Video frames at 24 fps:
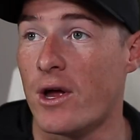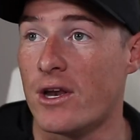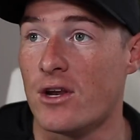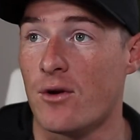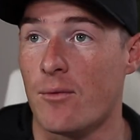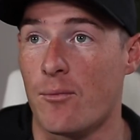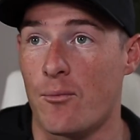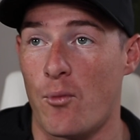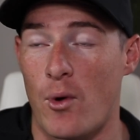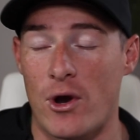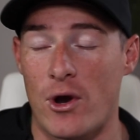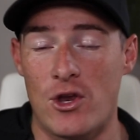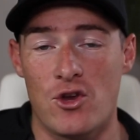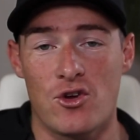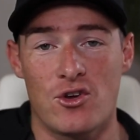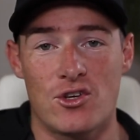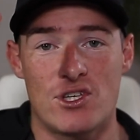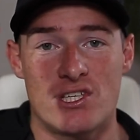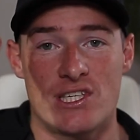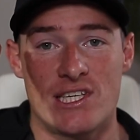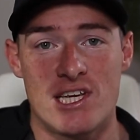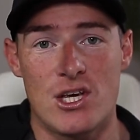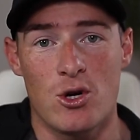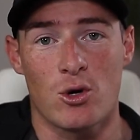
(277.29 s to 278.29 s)
And when you
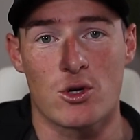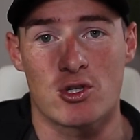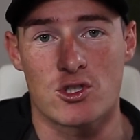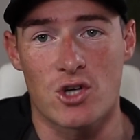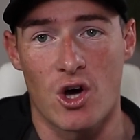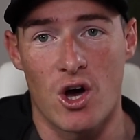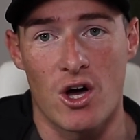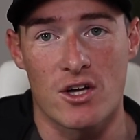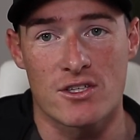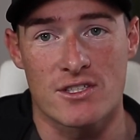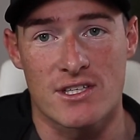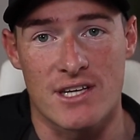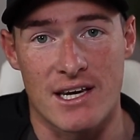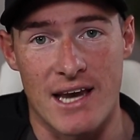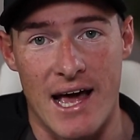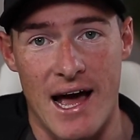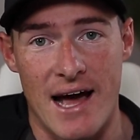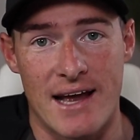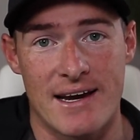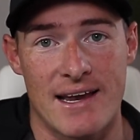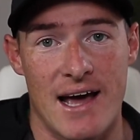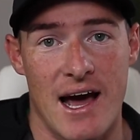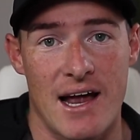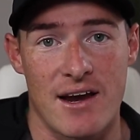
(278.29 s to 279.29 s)
see your task
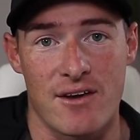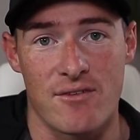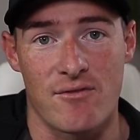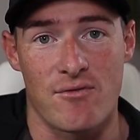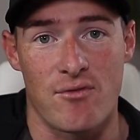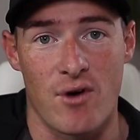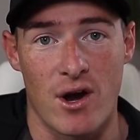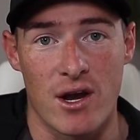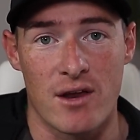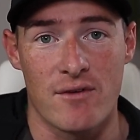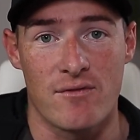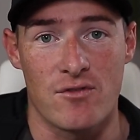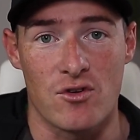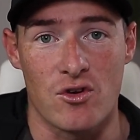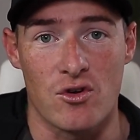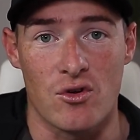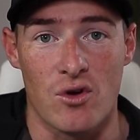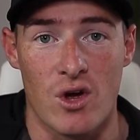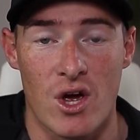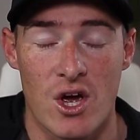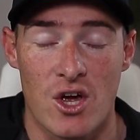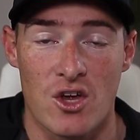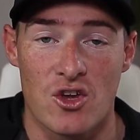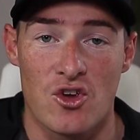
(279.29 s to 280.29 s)
lined out in front of
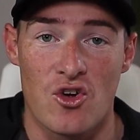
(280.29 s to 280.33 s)
you,